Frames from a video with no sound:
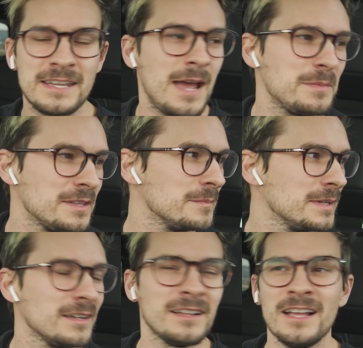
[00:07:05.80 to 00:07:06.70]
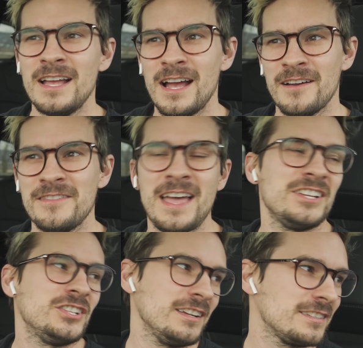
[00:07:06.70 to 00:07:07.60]
dab in the middle of that
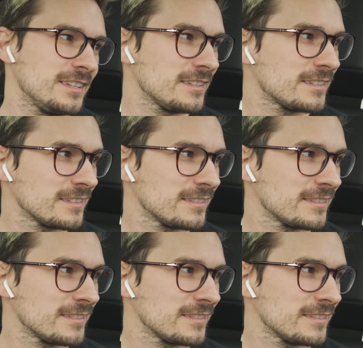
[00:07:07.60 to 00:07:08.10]
Genesis.